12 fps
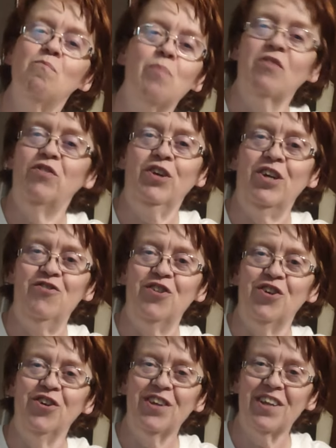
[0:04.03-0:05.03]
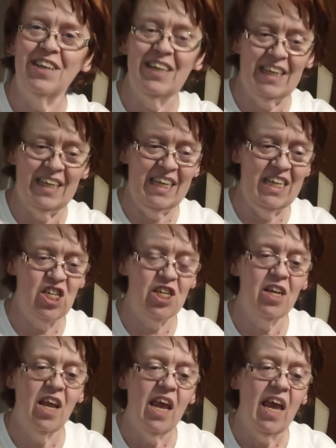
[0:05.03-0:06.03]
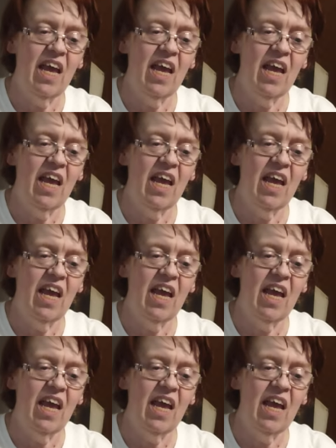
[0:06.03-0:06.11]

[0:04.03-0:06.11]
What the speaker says: Barefoot Country Cook in the kitchen,